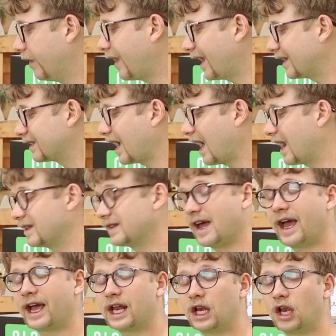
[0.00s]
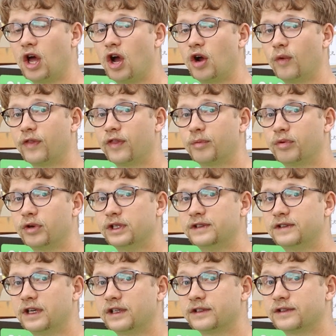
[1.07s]
that's kind of tagging along with the
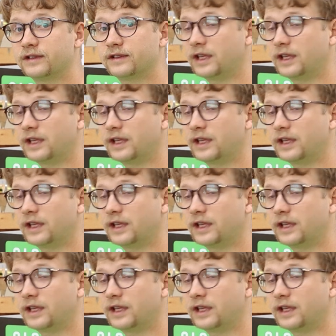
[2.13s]
pre-sales of